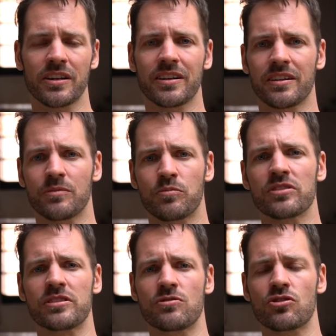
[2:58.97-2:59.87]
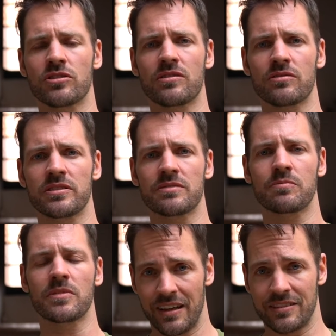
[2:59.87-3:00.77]
and prostitution
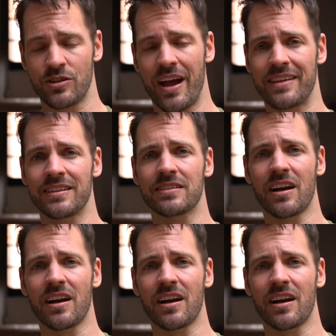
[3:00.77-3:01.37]
tourism as you had in